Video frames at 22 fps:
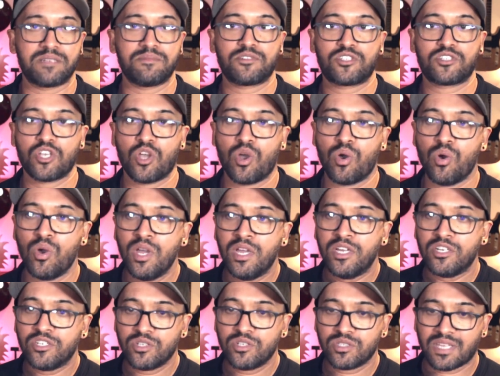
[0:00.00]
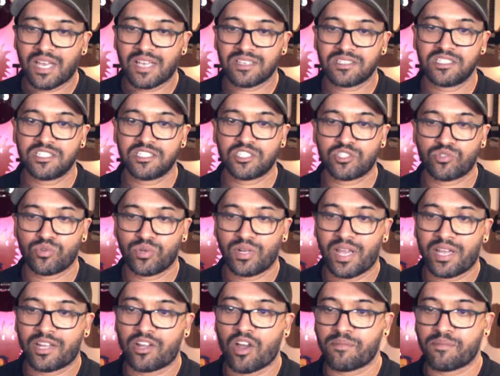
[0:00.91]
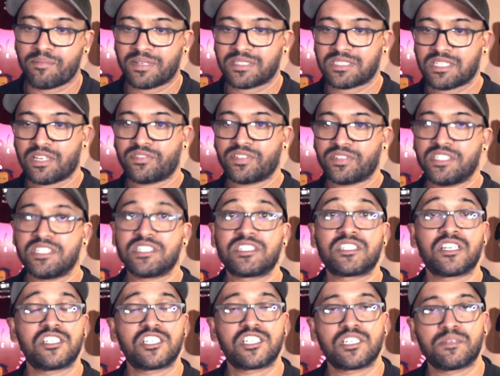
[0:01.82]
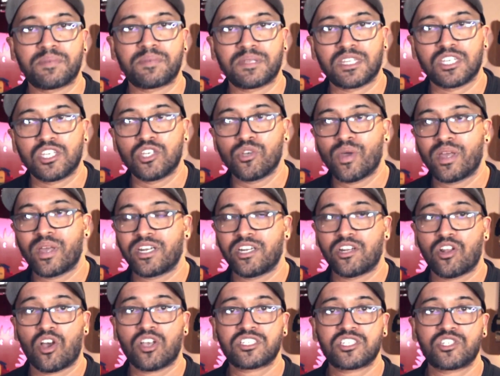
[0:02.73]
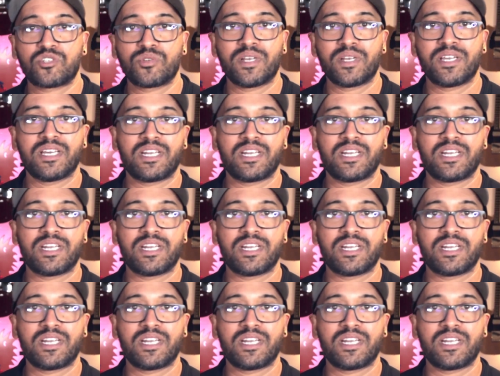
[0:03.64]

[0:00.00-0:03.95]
So 2003, I got myself an internship at the UN in Austria,